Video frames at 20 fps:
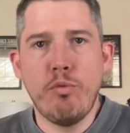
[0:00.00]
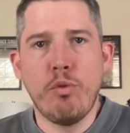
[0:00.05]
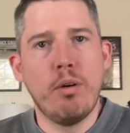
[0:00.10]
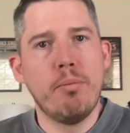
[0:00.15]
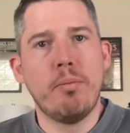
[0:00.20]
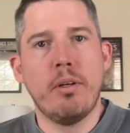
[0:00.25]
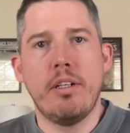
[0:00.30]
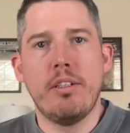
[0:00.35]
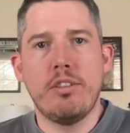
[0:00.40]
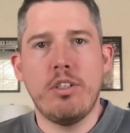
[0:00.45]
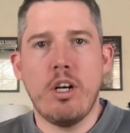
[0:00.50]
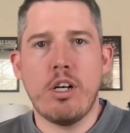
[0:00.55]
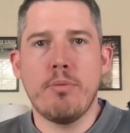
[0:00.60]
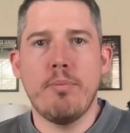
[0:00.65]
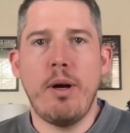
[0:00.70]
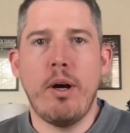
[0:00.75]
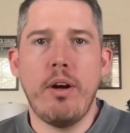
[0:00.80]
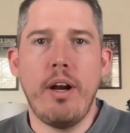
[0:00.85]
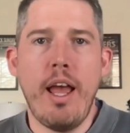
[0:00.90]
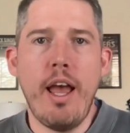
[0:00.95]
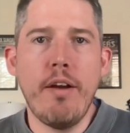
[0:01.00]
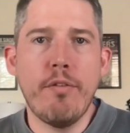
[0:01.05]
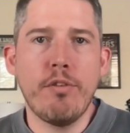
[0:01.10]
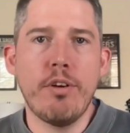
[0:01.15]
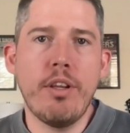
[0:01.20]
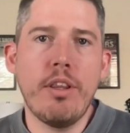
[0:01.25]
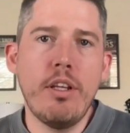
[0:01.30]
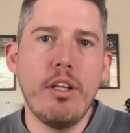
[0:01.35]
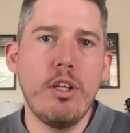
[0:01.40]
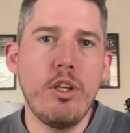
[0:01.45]
where I'm going to talk about
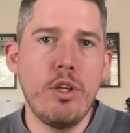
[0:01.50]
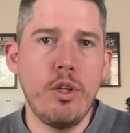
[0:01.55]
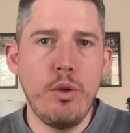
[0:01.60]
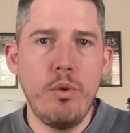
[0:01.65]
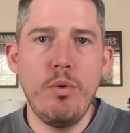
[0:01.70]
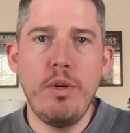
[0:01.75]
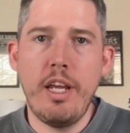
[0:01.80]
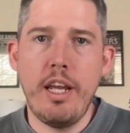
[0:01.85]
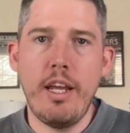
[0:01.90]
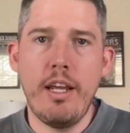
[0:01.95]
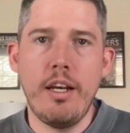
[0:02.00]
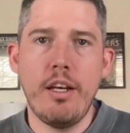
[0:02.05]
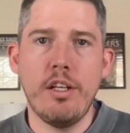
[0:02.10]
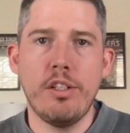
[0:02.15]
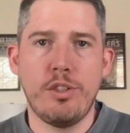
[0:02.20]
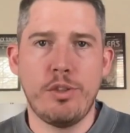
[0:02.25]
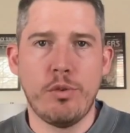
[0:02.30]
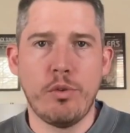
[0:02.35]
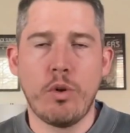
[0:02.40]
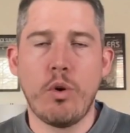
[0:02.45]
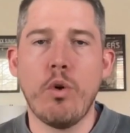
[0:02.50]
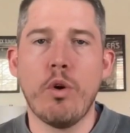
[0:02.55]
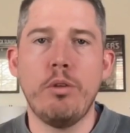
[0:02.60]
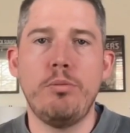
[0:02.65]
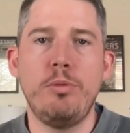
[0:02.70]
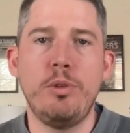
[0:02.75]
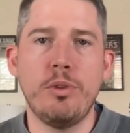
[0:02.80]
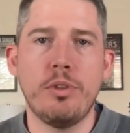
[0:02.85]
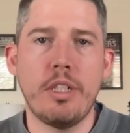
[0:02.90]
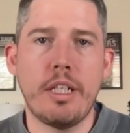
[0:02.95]
everything you need to record
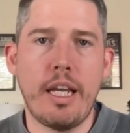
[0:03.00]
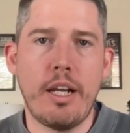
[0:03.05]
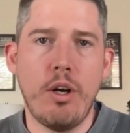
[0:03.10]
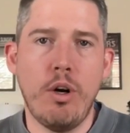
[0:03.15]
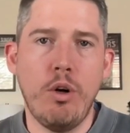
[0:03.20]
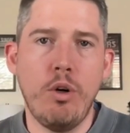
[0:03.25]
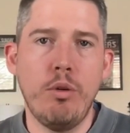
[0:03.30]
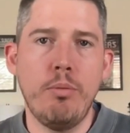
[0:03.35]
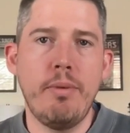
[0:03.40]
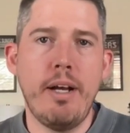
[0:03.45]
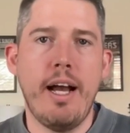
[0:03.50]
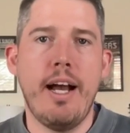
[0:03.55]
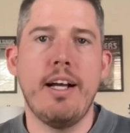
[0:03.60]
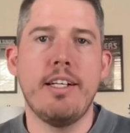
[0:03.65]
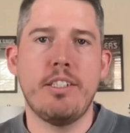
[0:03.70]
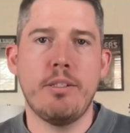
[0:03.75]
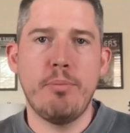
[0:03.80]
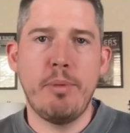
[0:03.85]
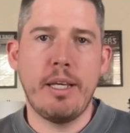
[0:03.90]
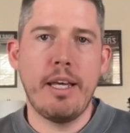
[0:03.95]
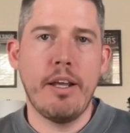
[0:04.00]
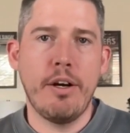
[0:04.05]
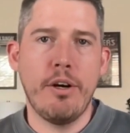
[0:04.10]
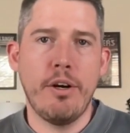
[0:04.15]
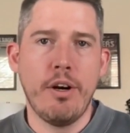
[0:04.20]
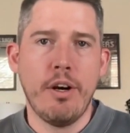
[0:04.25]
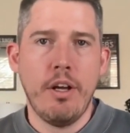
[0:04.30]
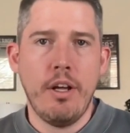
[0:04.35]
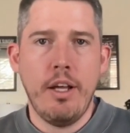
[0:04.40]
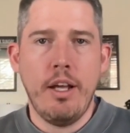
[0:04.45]
music at home as a beginner.